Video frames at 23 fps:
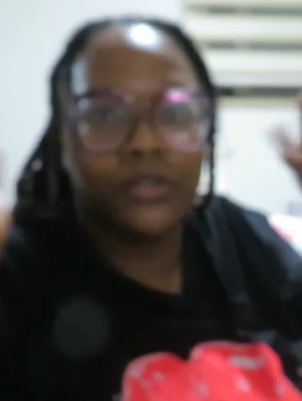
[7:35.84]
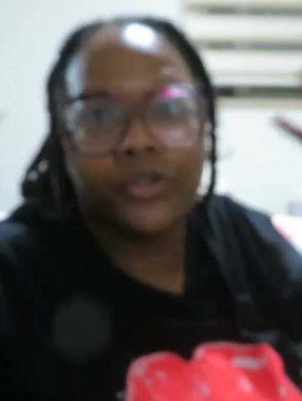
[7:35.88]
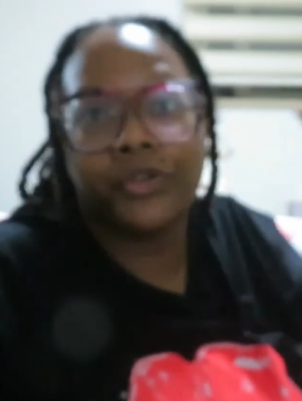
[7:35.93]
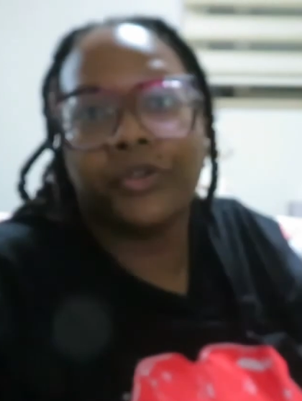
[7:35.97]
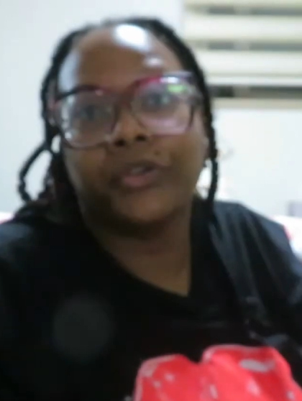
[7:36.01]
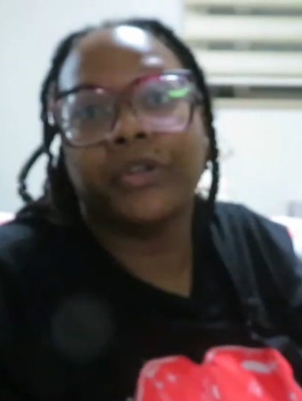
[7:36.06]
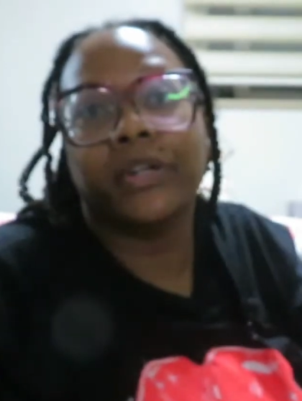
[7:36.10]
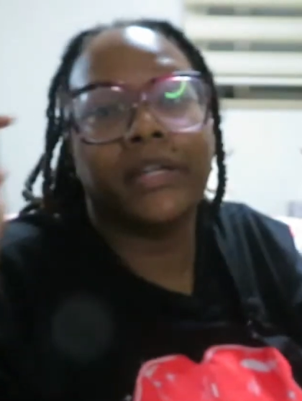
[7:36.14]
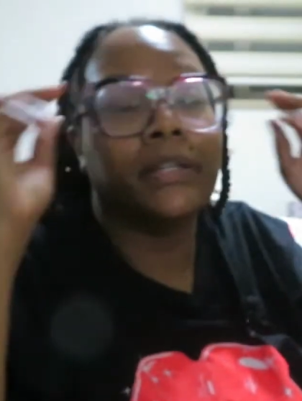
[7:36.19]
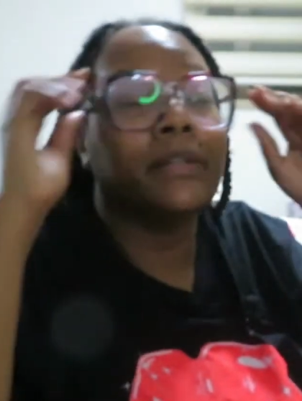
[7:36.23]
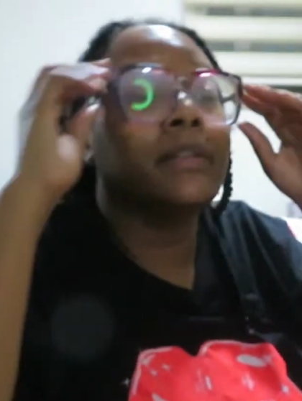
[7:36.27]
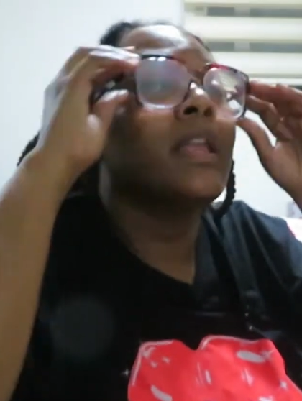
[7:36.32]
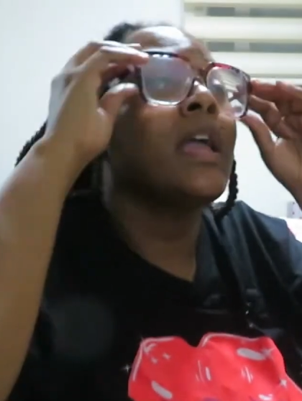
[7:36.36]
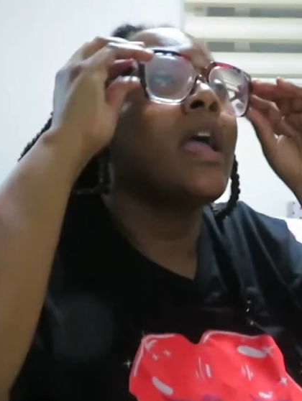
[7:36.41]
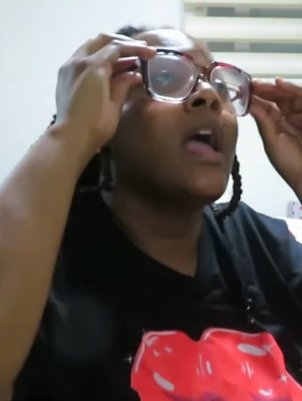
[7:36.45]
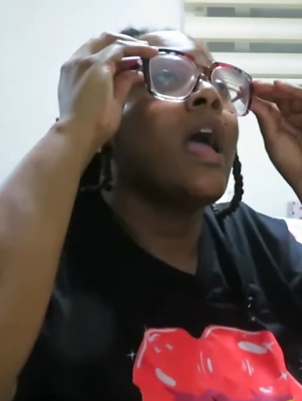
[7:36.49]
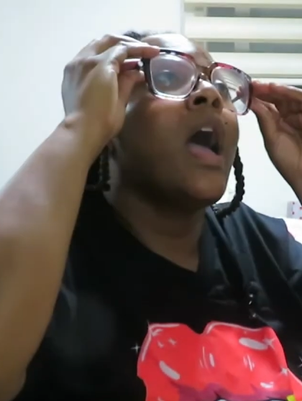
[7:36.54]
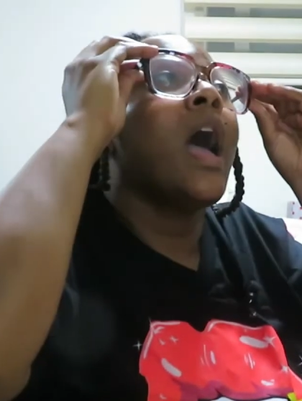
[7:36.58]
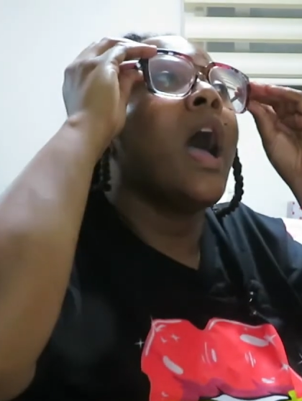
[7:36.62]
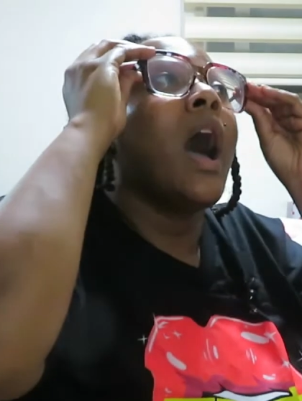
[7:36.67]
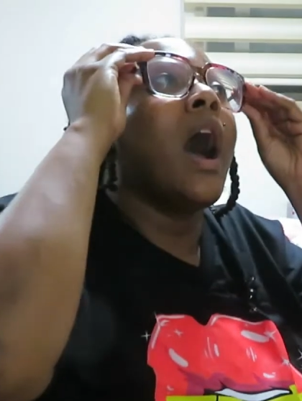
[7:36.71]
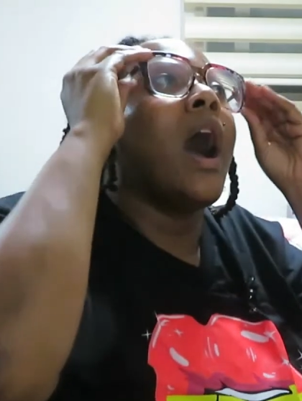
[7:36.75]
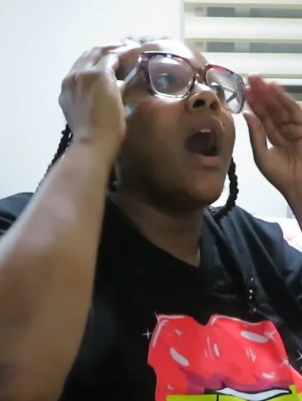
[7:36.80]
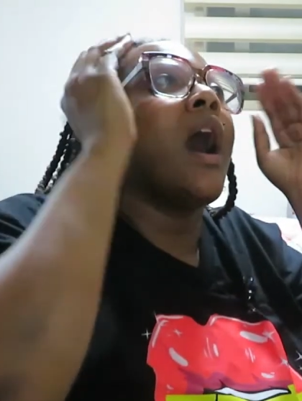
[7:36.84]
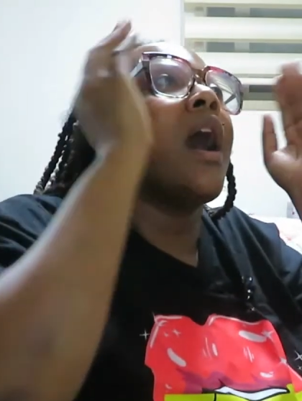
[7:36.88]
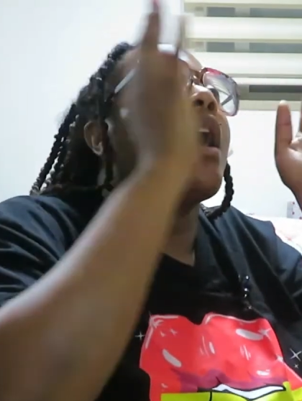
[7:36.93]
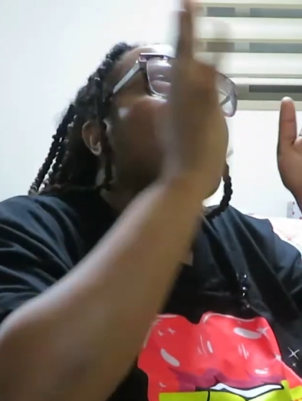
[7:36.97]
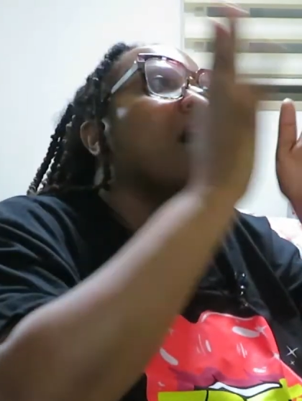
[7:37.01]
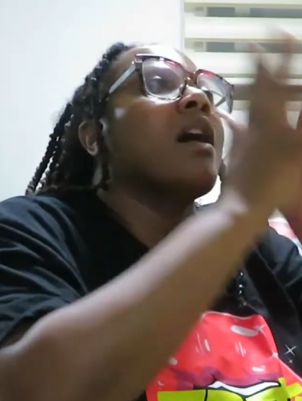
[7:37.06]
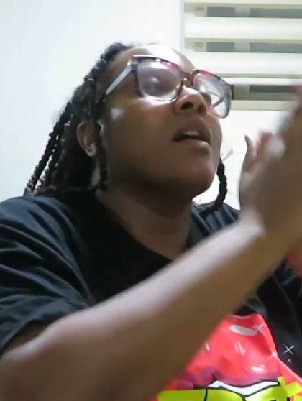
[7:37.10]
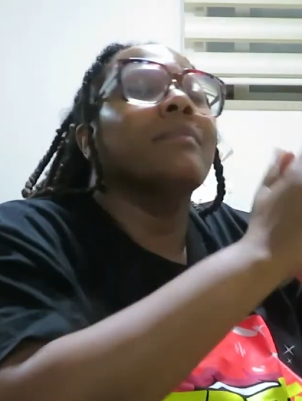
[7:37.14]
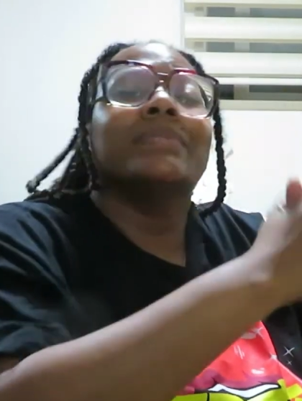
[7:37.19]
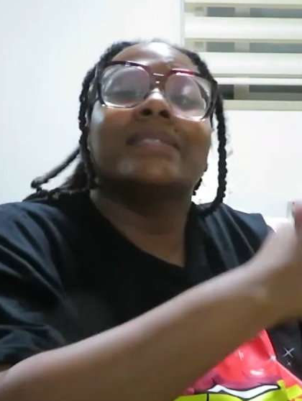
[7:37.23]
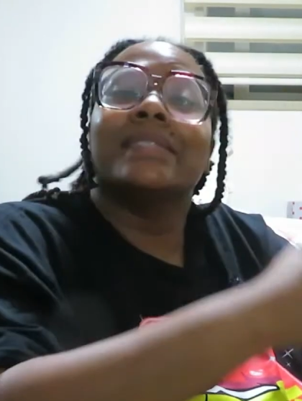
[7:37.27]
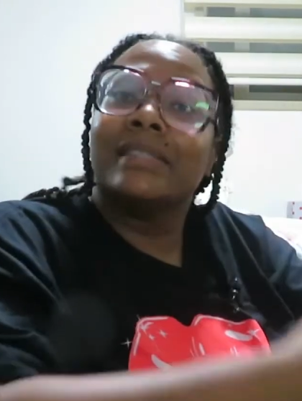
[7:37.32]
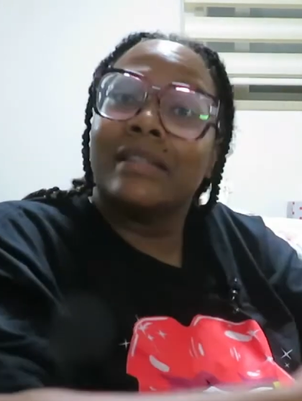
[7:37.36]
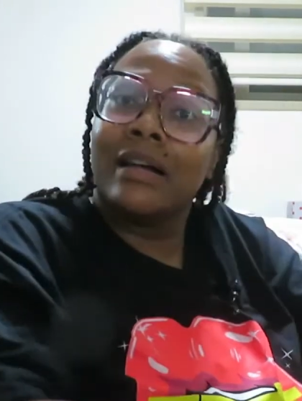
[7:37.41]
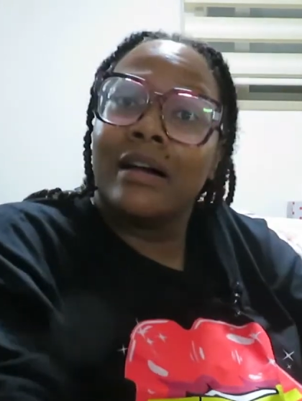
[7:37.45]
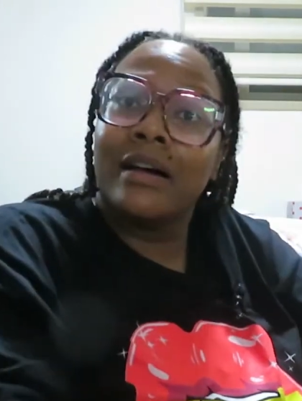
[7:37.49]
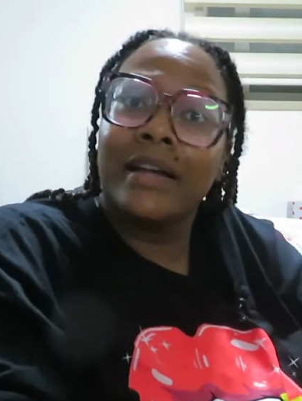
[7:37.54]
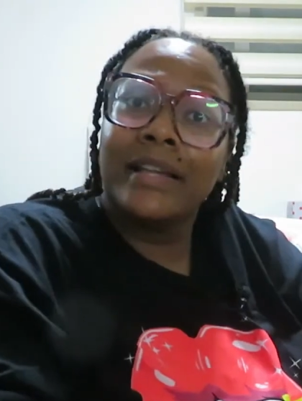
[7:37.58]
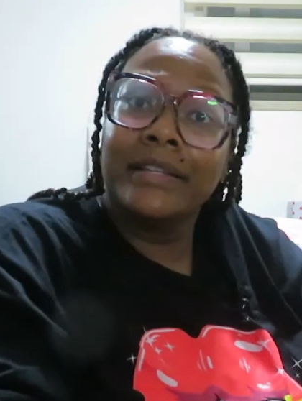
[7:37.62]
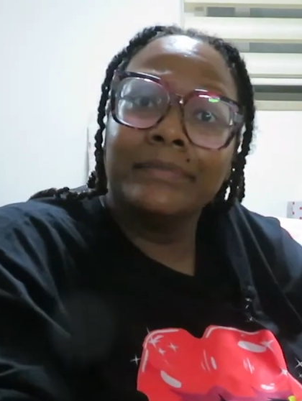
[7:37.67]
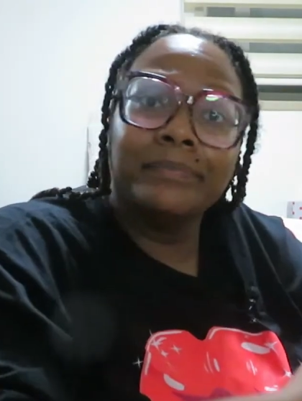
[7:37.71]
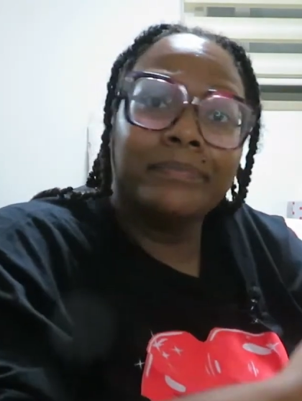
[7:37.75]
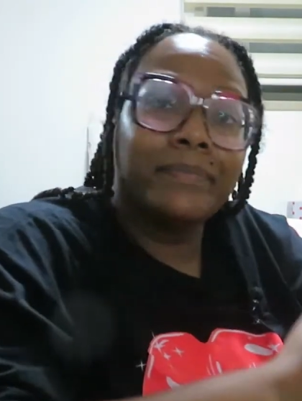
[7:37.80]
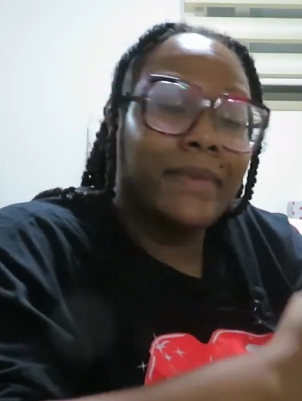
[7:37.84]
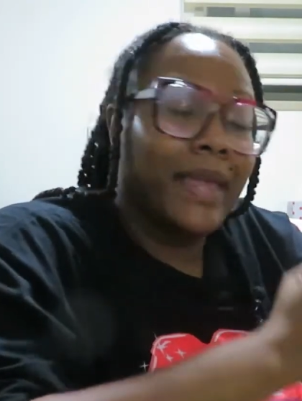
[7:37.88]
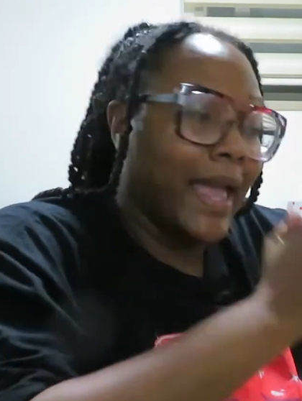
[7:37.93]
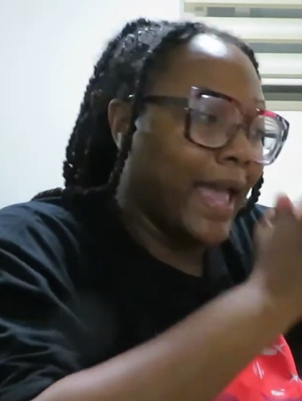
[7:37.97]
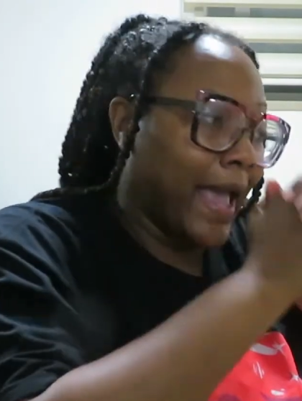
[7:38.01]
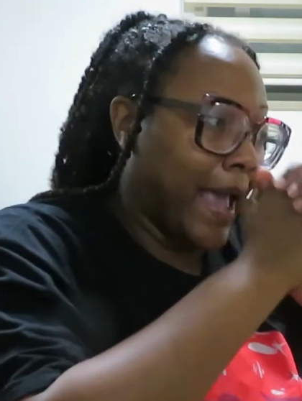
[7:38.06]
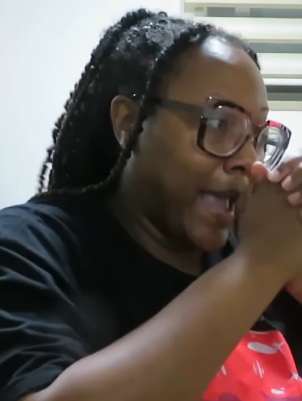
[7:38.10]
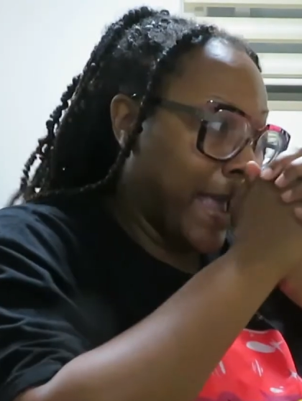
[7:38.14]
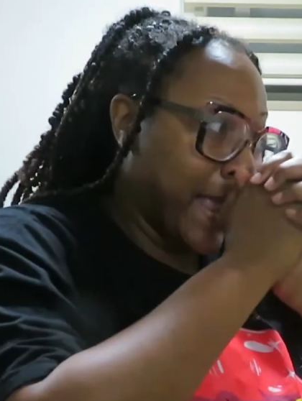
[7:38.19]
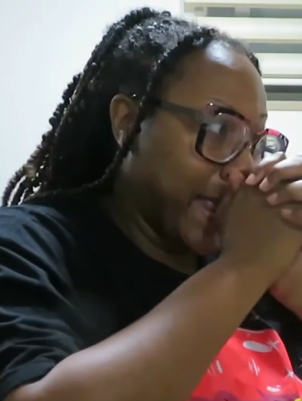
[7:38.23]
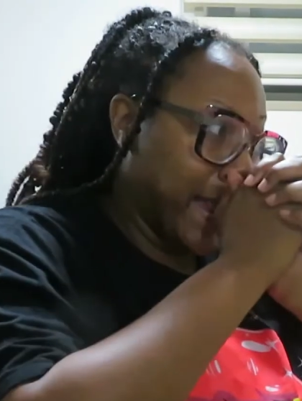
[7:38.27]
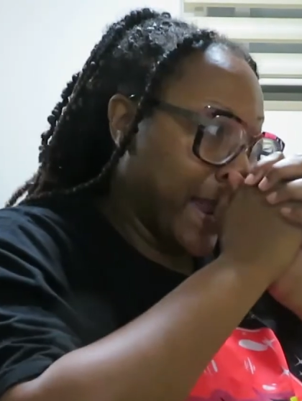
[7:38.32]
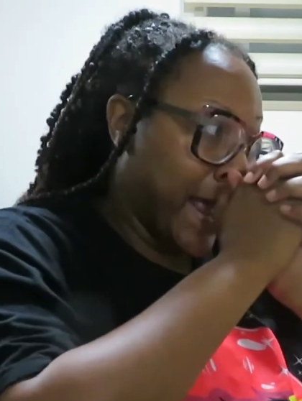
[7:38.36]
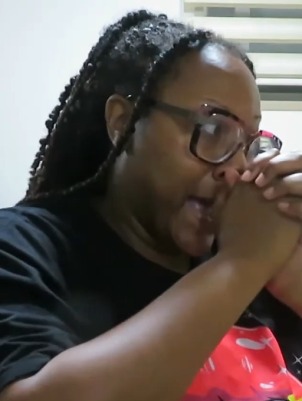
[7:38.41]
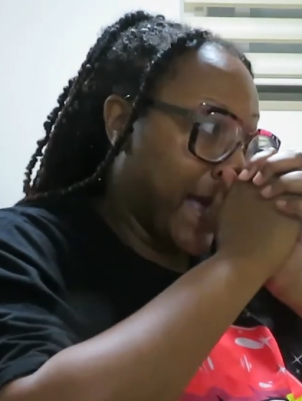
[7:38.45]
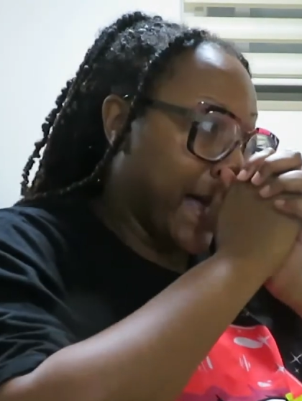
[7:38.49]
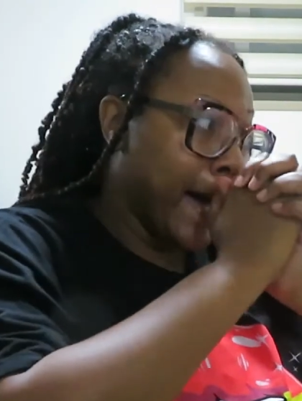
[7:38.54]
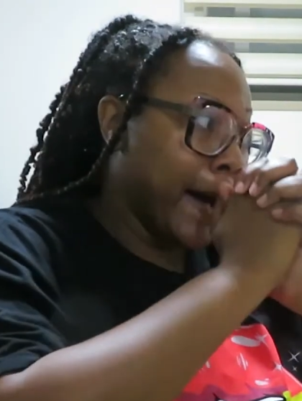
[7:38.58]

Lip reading: Korean. Son and